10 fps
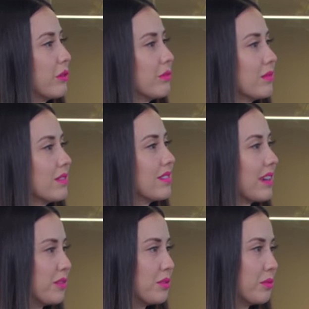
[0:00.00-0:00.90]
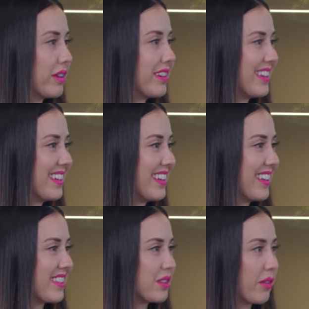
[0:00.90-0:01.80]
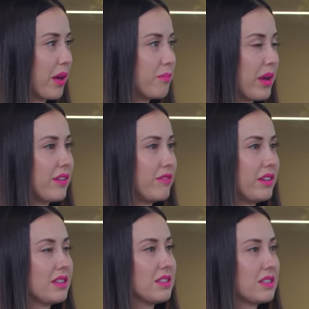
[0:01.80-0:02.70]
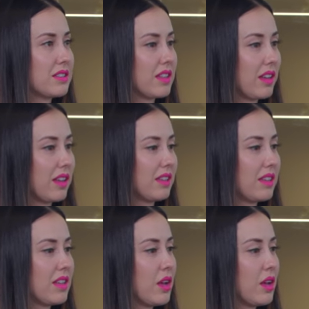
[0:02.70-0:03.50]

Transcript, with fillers: own customer. Yeah. So that benefits the